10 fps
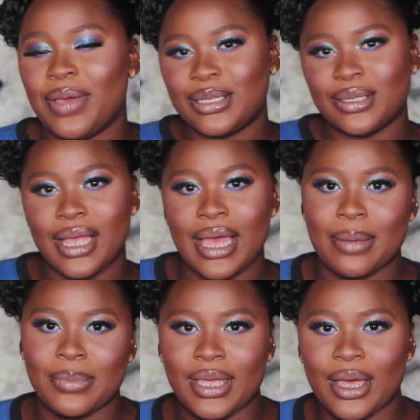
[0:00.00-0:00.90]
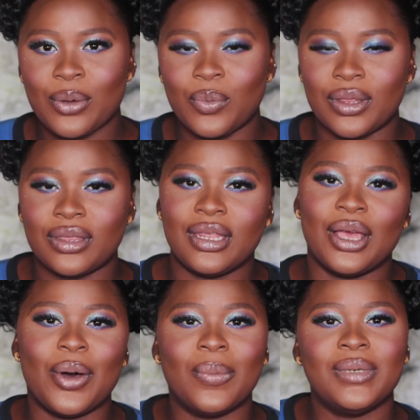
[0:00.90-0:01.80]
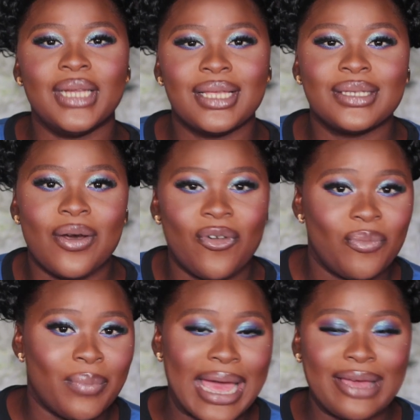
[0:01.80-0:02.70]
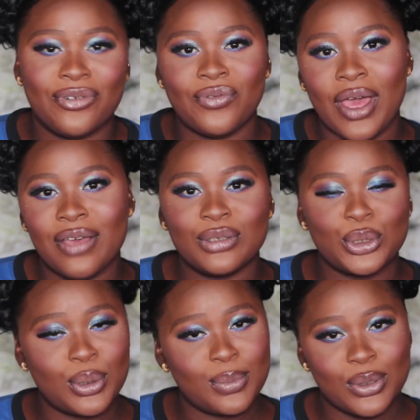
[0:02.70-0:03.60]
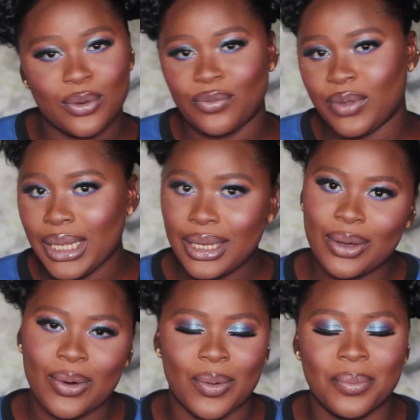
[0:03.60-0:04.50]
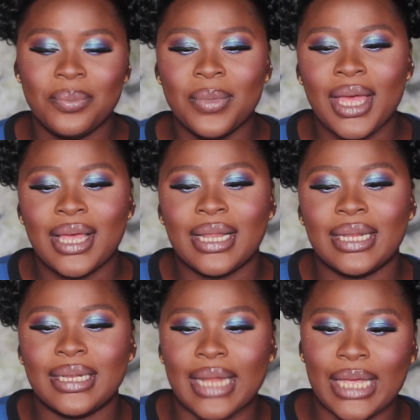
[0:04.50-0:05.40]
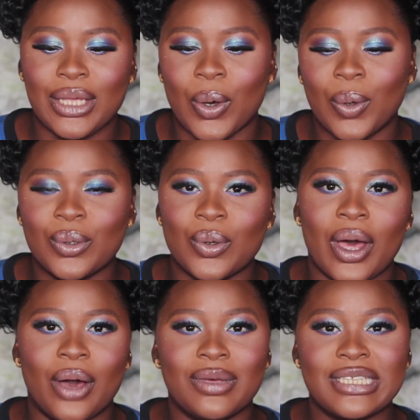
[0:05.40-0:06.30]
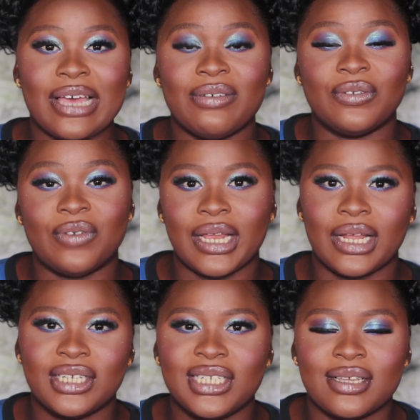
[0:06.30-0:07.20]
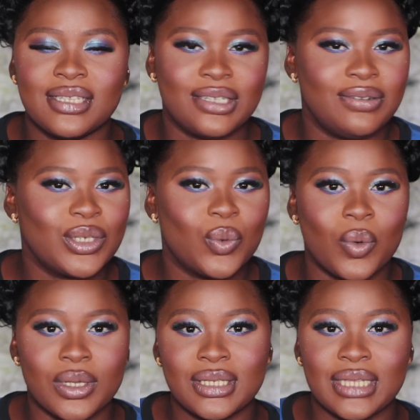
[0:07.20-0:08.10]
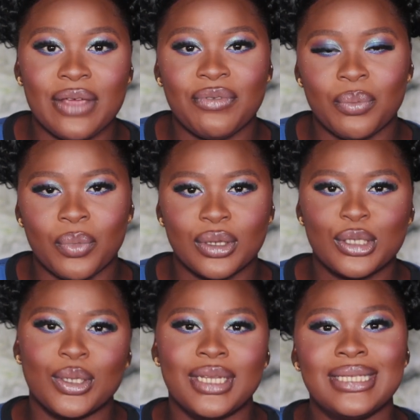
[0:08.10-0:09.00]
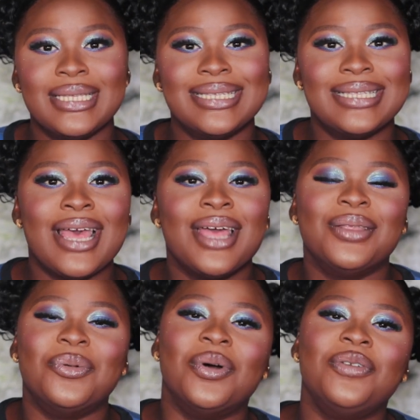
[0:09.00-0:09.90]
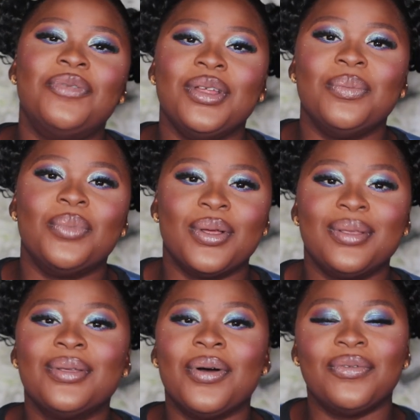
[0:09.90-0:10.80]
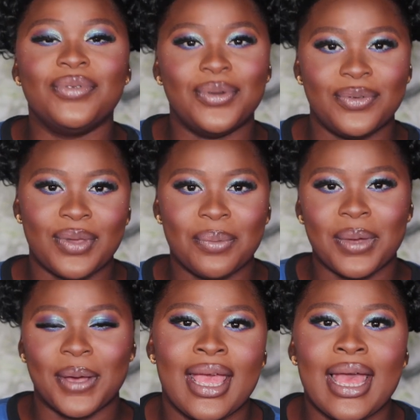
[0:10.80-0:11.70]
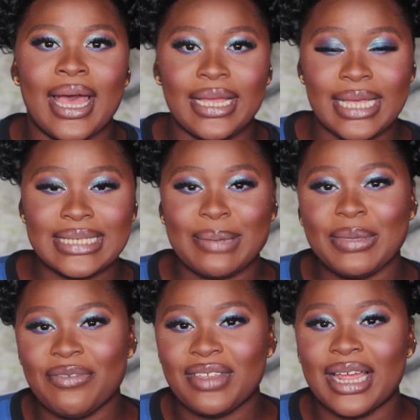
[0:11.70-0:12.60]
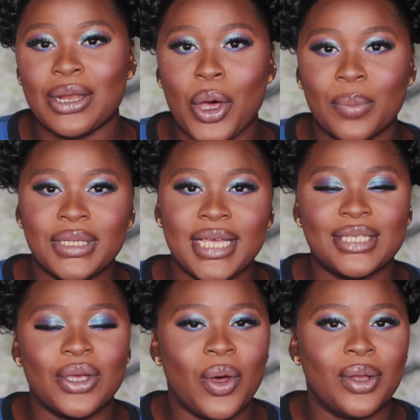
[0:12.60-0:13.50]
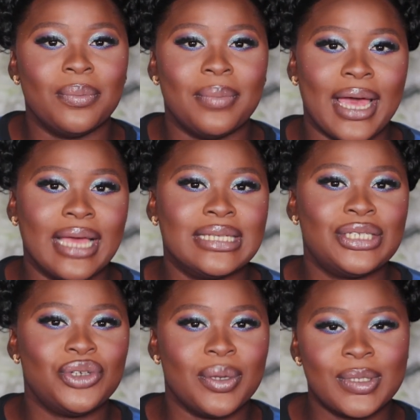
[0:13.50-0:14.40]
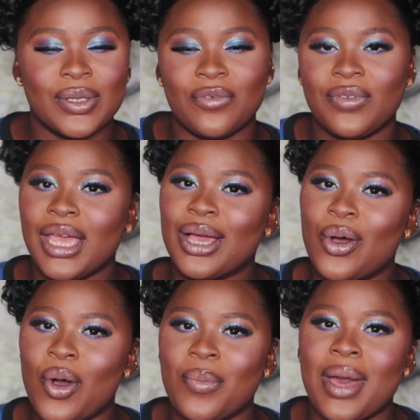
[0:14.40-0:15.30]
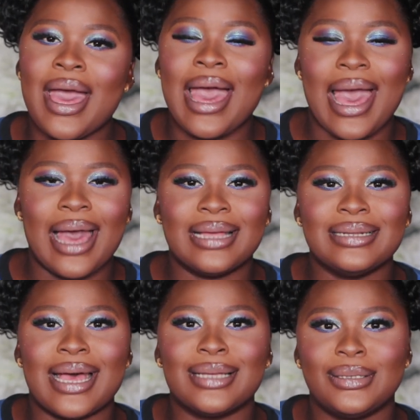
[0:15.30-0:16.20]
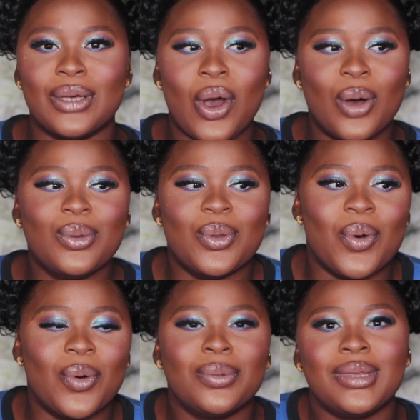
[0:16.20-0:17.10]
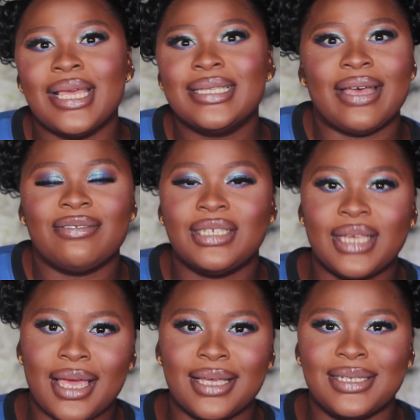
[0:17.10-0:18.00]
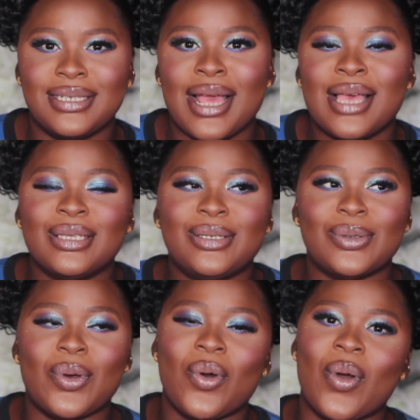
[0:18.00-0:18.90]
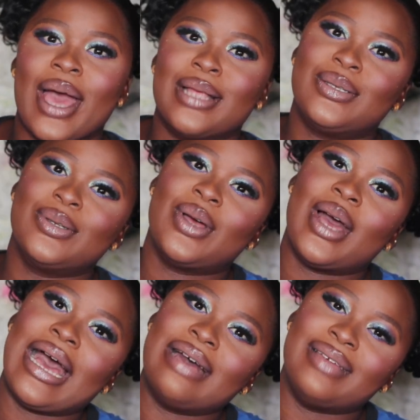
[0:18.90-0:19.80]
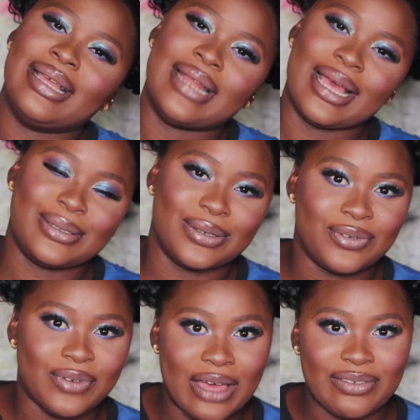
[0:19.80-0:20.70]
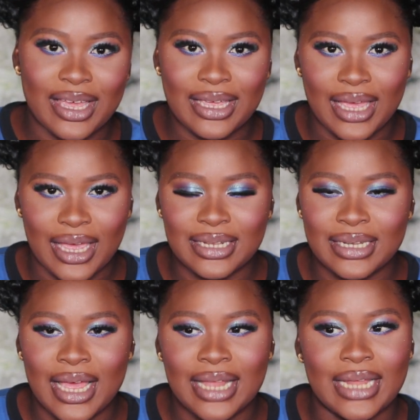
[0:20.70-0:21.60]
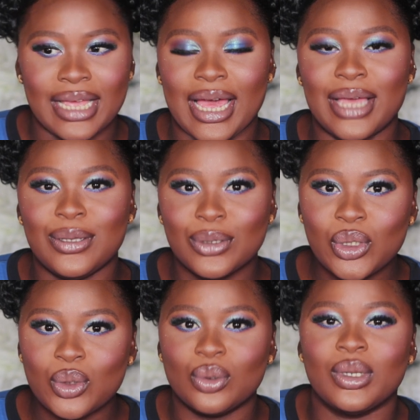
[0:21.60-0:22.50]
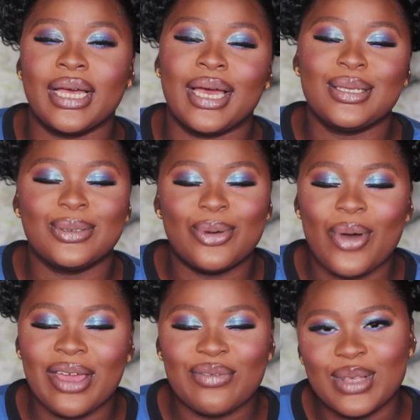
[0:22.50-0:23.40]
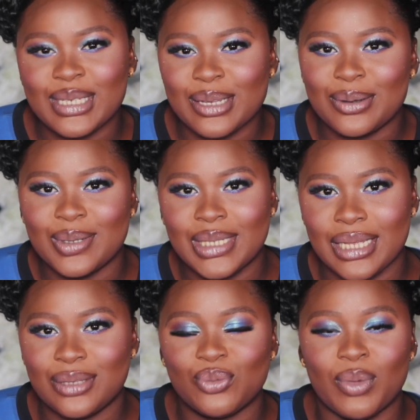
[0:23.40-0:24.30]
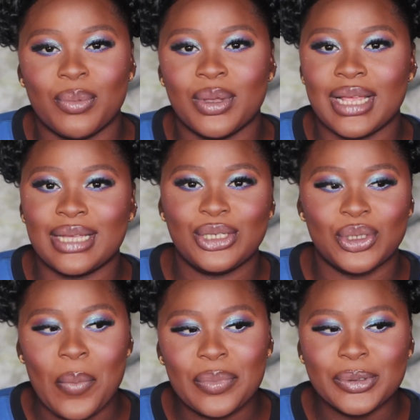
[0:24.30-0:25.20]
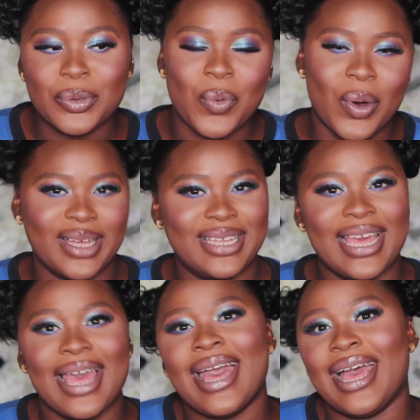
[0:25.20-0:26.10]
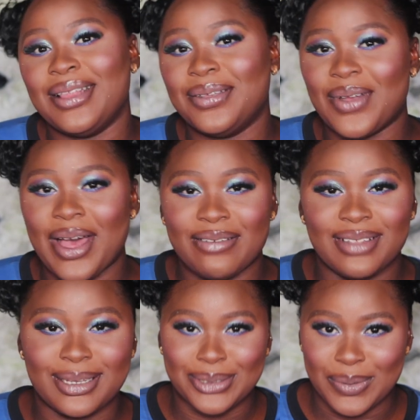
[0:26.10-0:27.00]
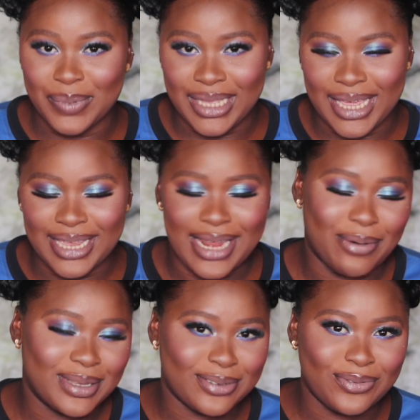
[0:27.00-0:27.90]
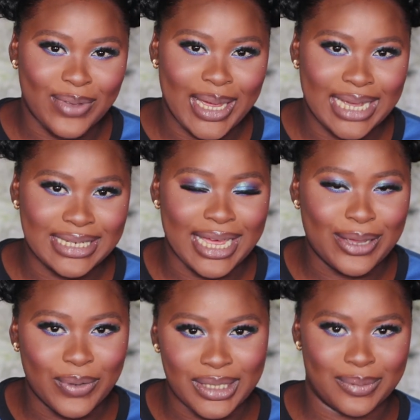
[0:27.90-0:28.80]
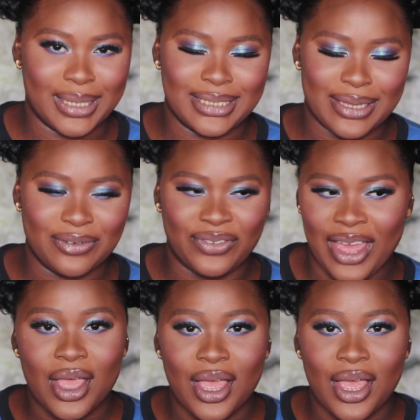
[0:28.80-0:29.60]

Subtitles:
Anyways, today I'm here with the update of my five streams of income. Like you all know, I always have a financial series once every month, so this is the one for the month of November. And yes, I'm giving an update on my streams of income, and as you all know, things have changed. So I do not have a 9-to-5 again like I used to. Like, I used to go every single day to my mother's shop to work. I do not have job again. I wasn't fired, I quit myself.